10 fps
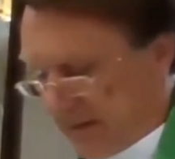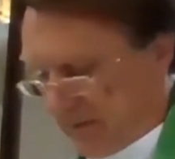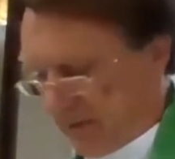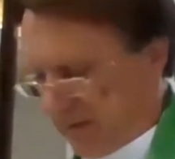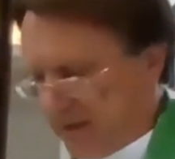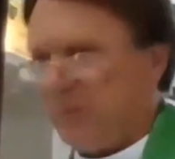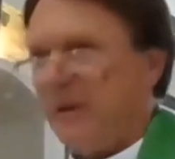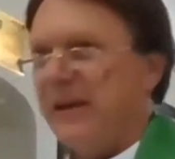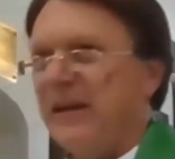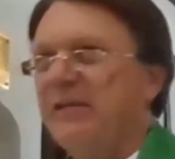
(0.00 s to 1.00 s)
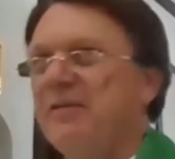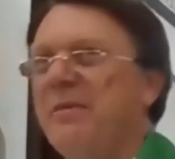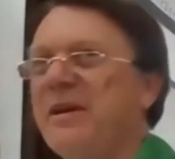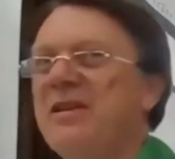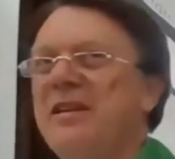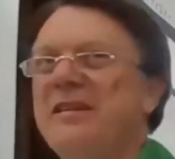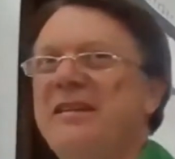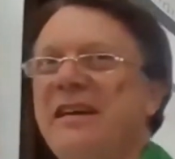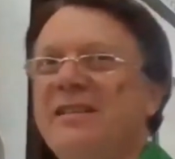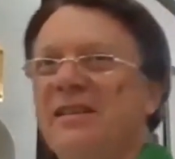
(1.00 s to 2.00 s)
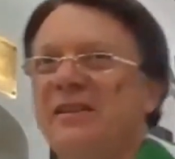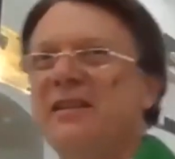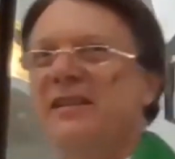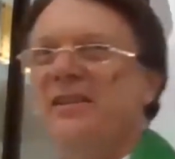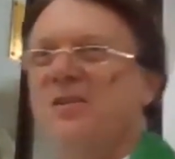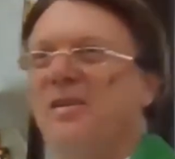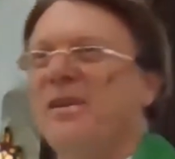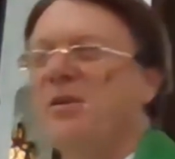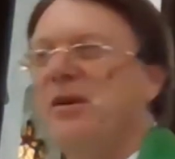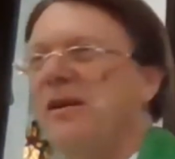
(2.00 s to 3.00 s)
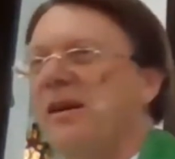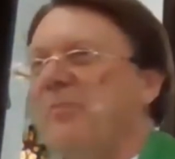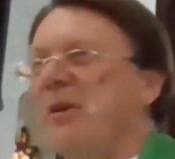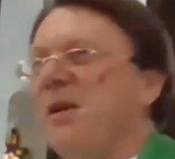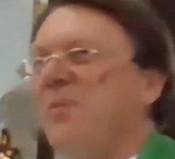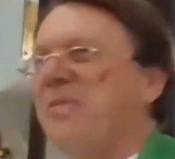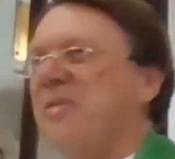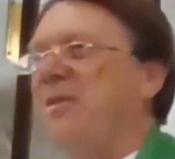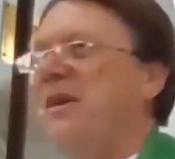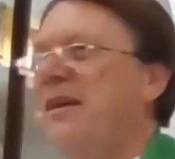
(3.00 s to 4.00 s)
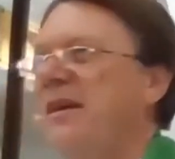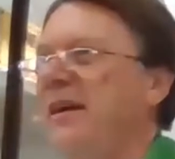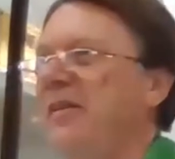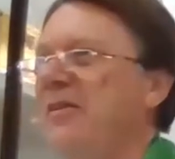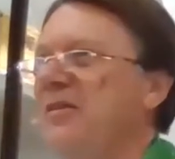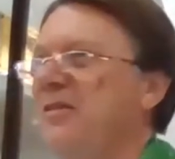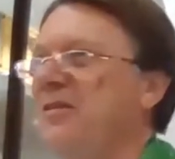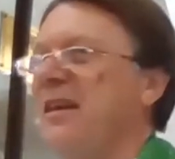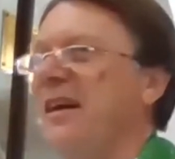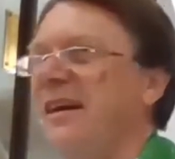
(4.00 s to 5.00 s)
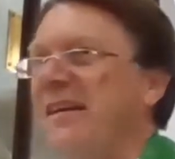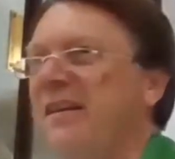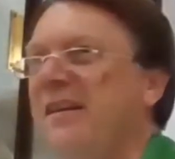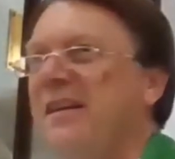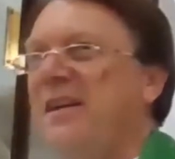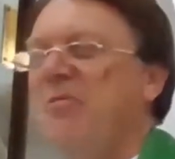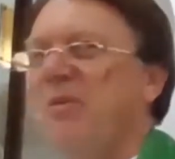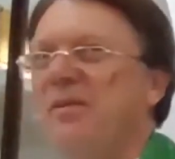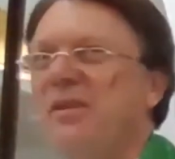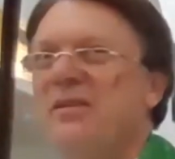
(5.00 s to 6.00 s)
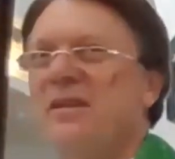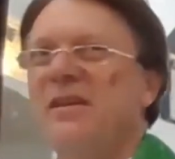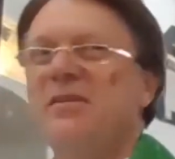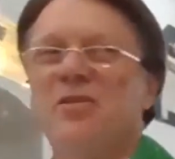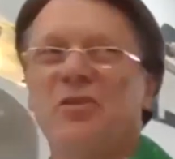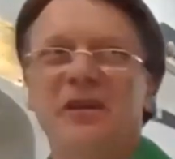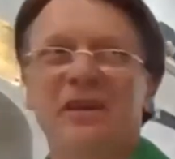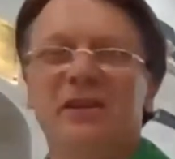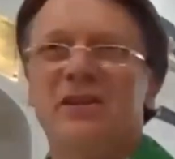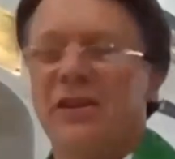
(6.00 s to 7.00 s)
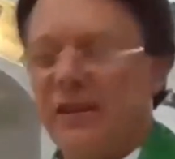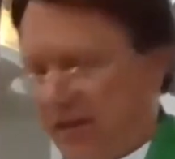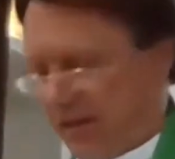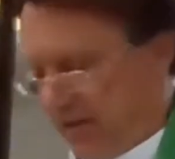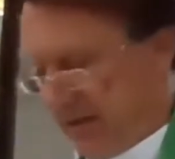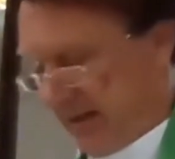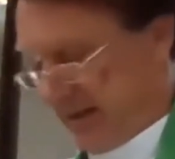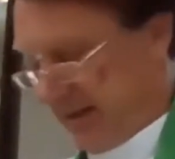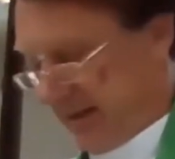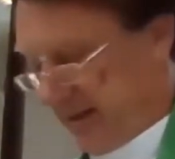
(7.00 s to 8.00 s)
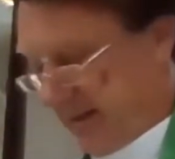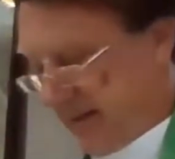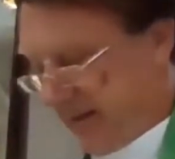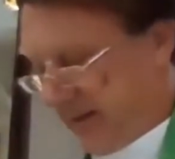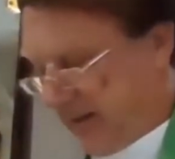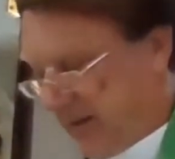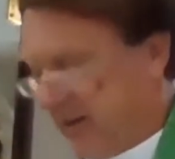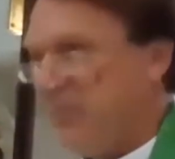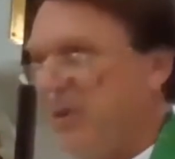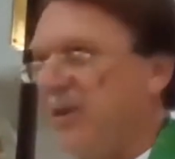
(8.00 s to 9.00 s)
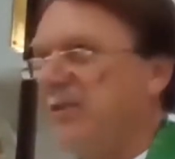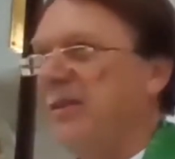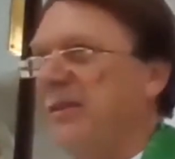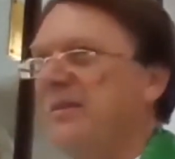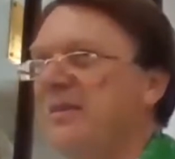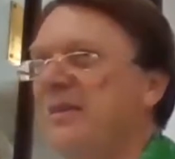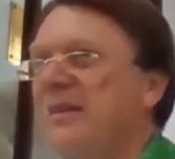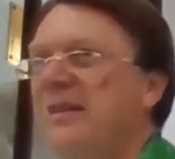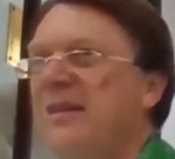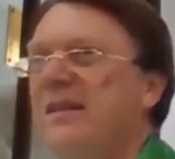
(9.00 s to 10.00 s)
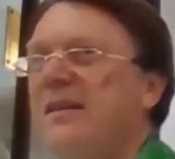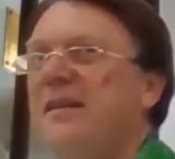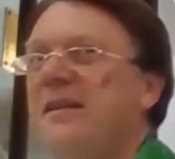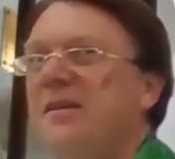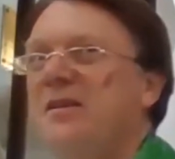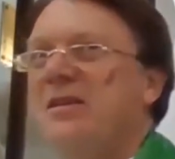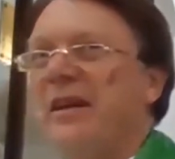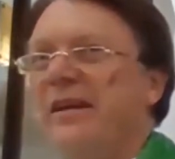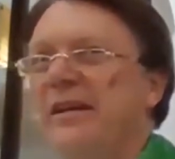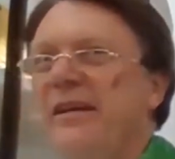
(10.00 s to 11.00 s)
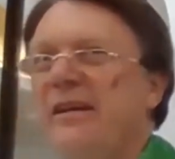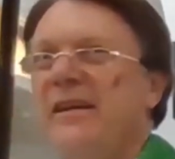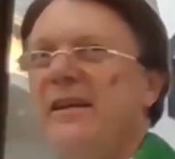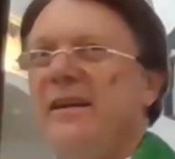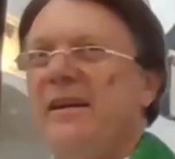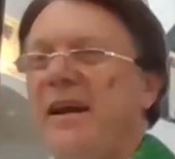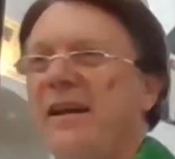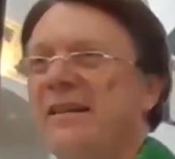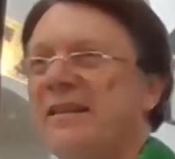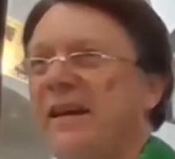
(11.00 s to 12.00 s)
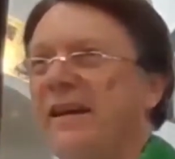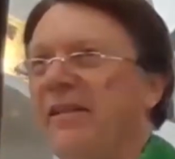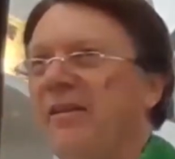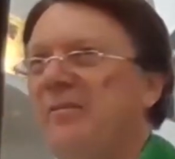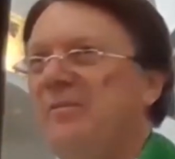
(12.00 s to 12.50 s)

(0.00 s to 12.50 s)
Well, if that's bad enough, imagine it's a desert that you're climbing up through, hills of sand, no rivers, no tree to shade you, just this monotonous sun and sand.